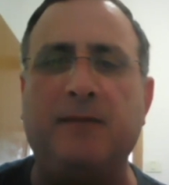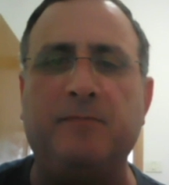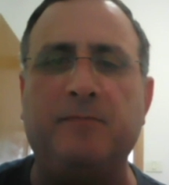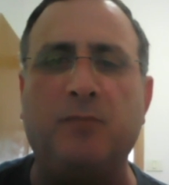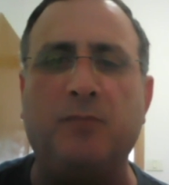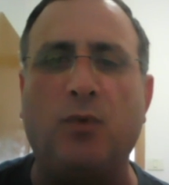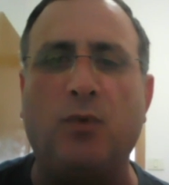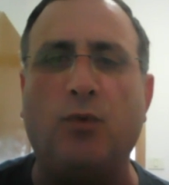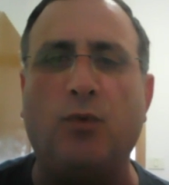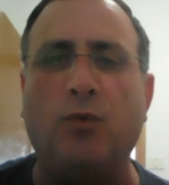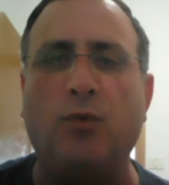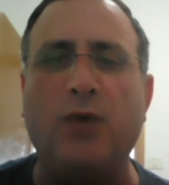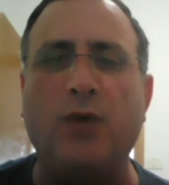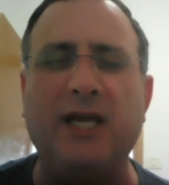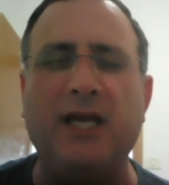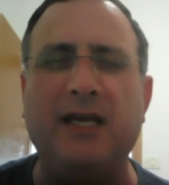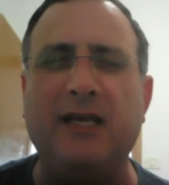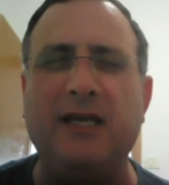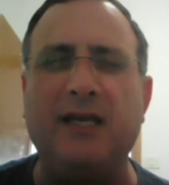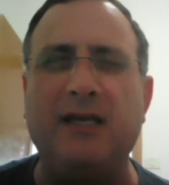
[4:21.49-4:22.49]

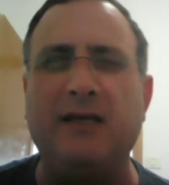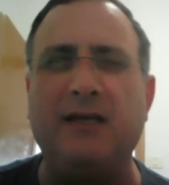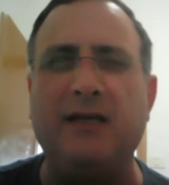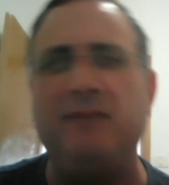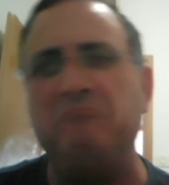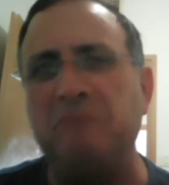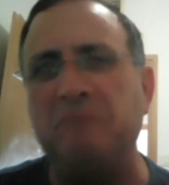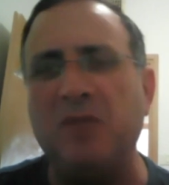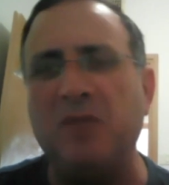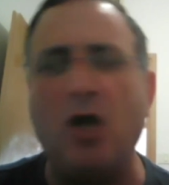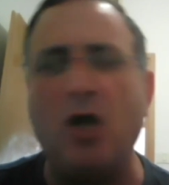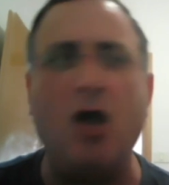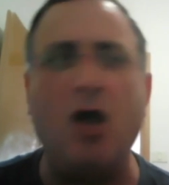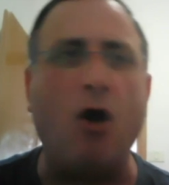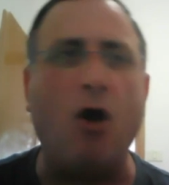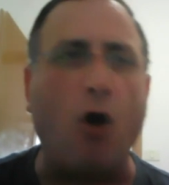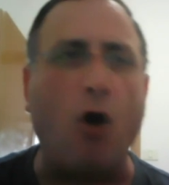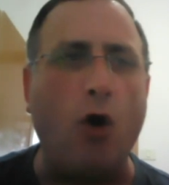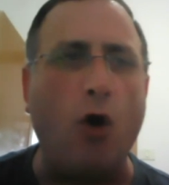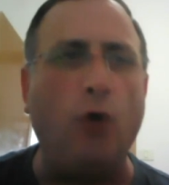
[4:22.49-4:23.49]
We
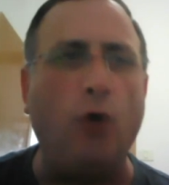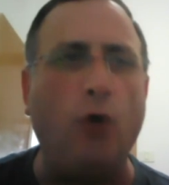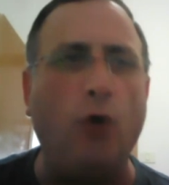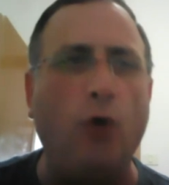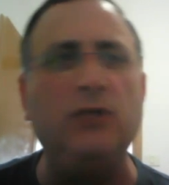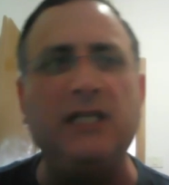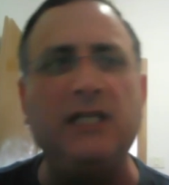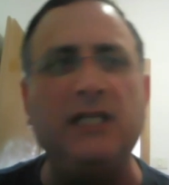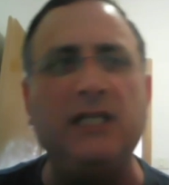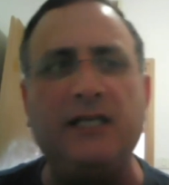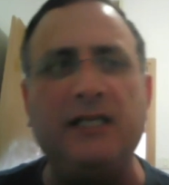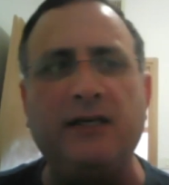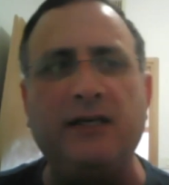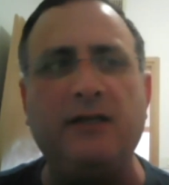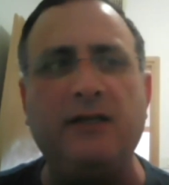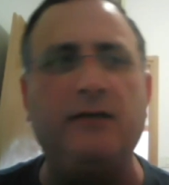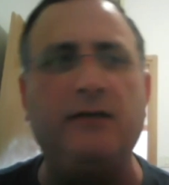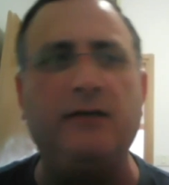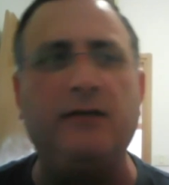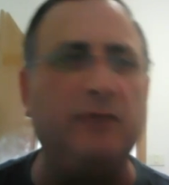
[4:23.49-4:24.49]
only
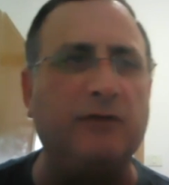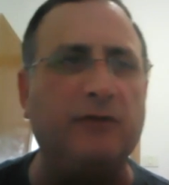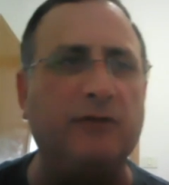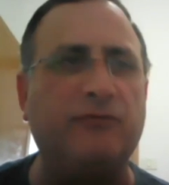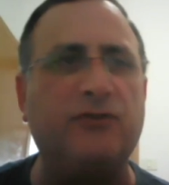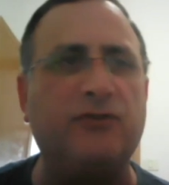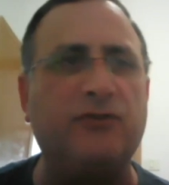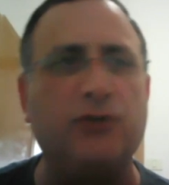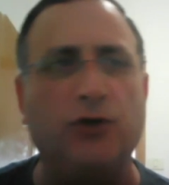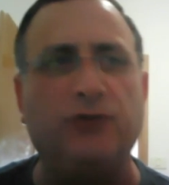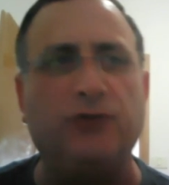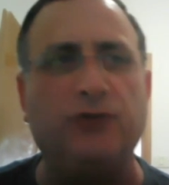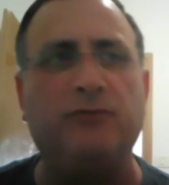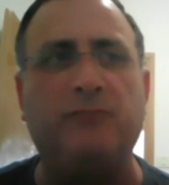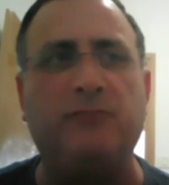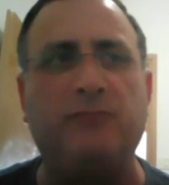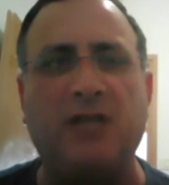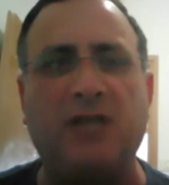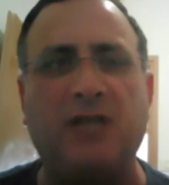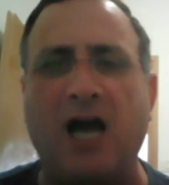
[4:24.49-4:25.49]
certain
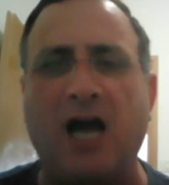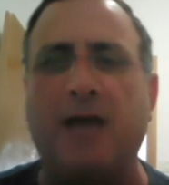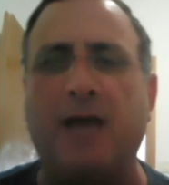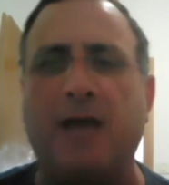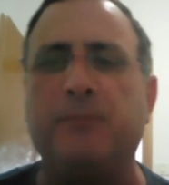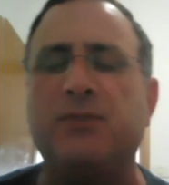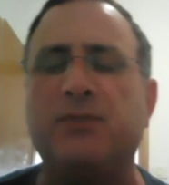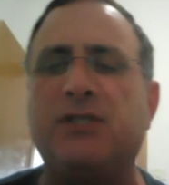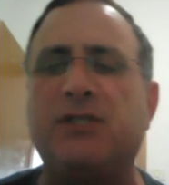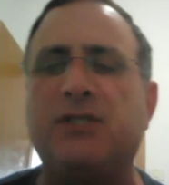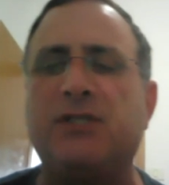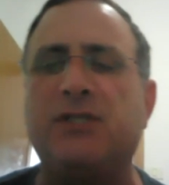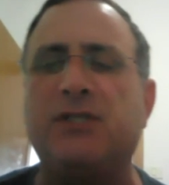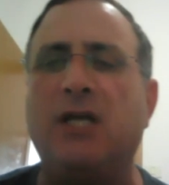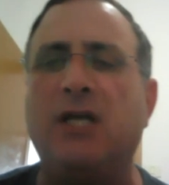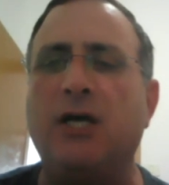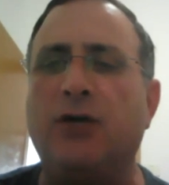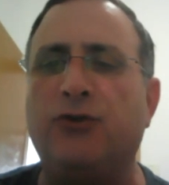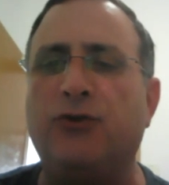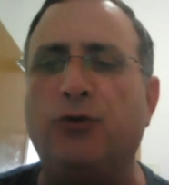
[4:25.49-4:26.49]
times do
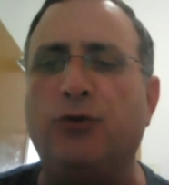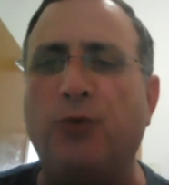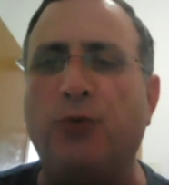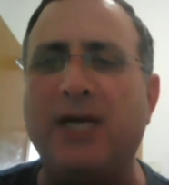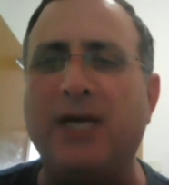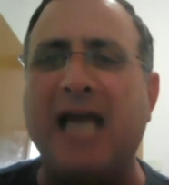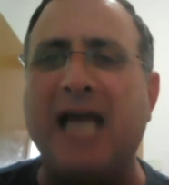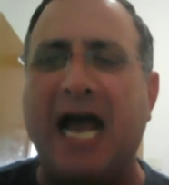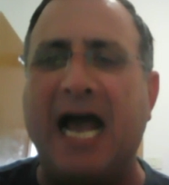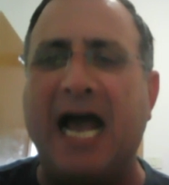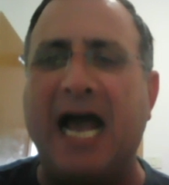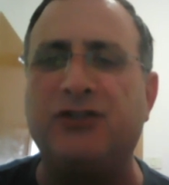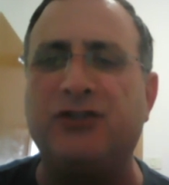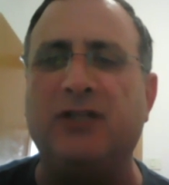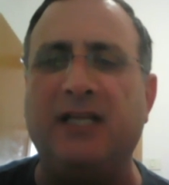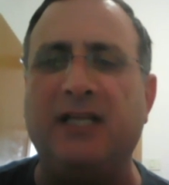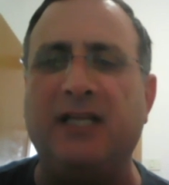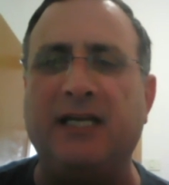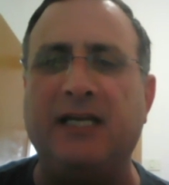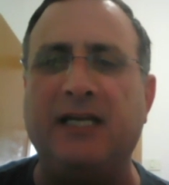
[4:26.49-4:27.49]
we
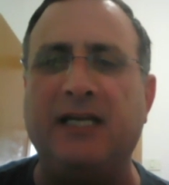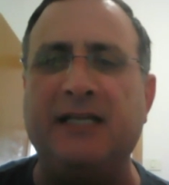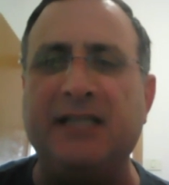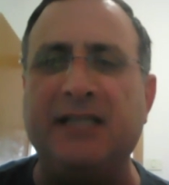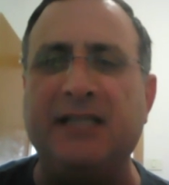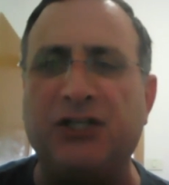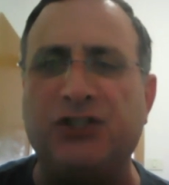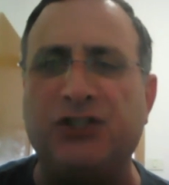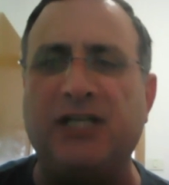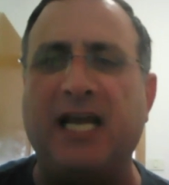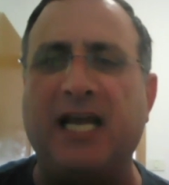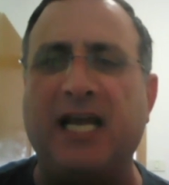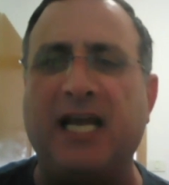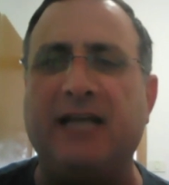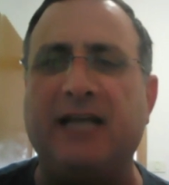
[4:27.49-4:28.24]
actually initiate